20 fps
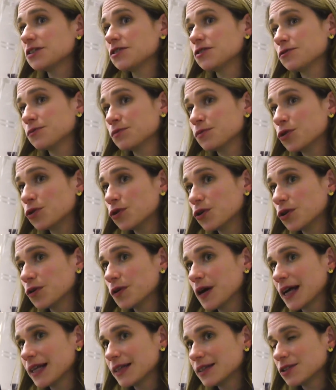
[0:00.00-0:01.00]
to do
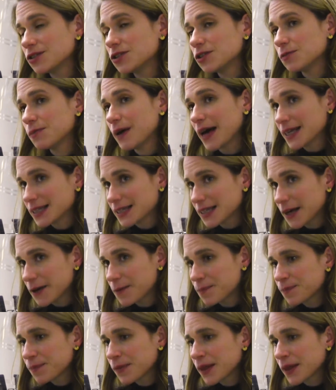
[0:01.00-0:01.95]
more and to do better.